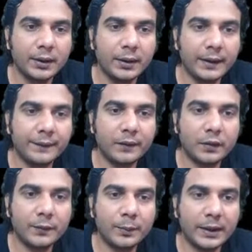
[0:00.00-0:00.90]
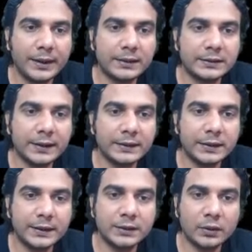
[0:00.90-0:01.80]
f of minus x
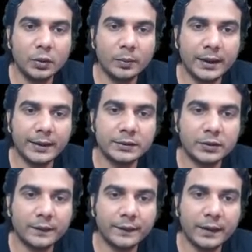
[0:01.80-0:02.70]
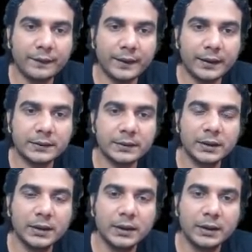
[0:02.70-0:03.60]
is equal to minus of fx,
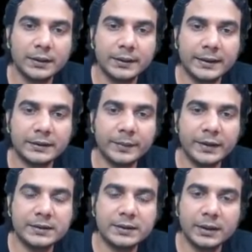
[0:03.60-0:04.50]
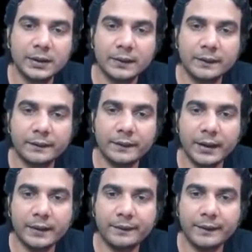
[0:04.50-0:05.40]
this means
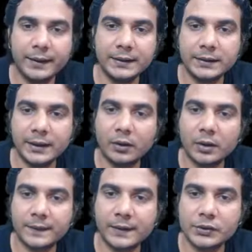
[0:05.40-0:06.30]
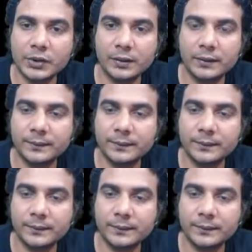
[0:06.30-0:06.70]
f is an odd function.